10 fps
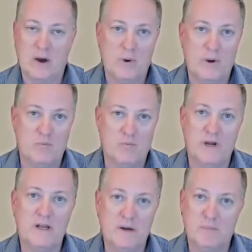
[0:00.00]
We
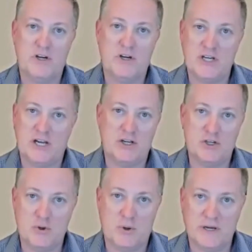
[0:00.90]
really appreciate you
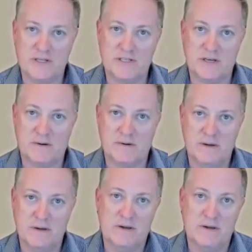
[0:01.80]
joining us here.